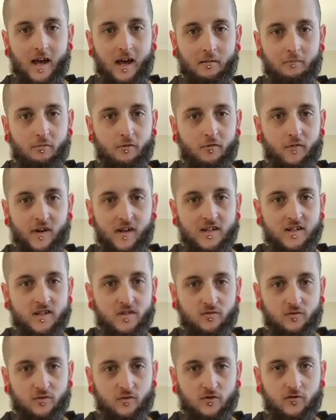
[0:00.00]
and prevents
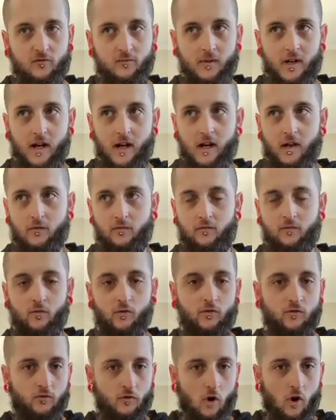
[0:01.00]
the roots from getting
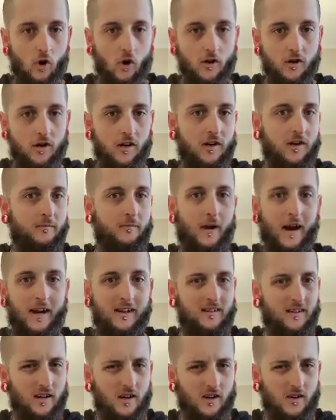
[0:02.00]
root rot and
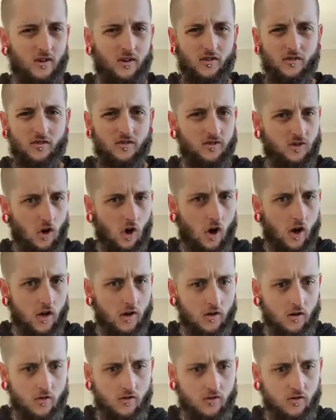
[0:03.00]
bacteria and
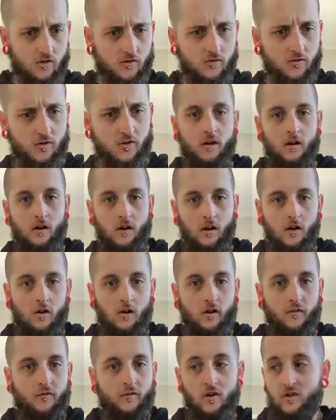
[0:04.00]
dying on you.
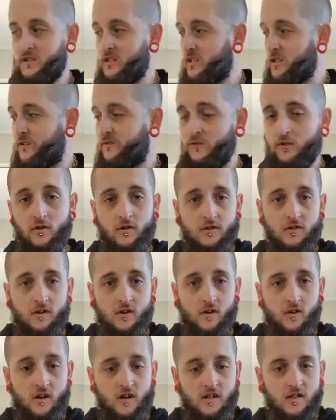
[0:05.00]
Alright, first things
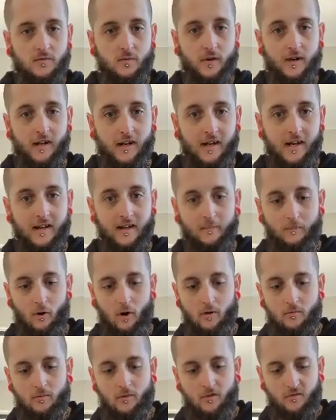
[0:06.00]
first guys, we're going to get the
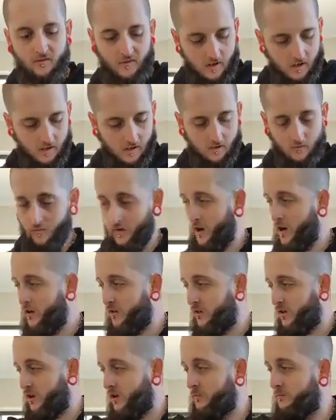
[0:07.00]
bottom of our
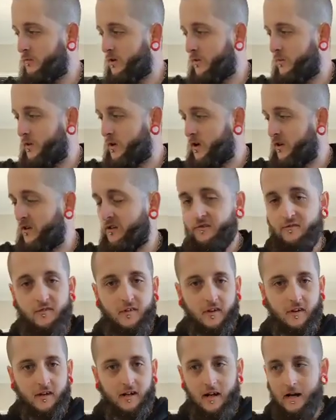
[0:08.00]
terrarium and we're going to
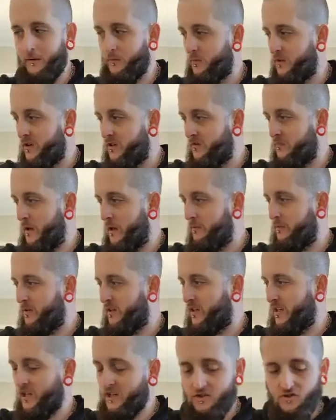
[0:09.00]
fill it up with
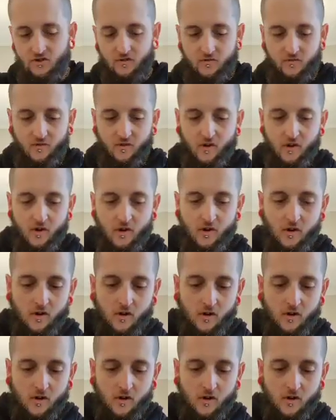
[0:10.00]
maybe an inch of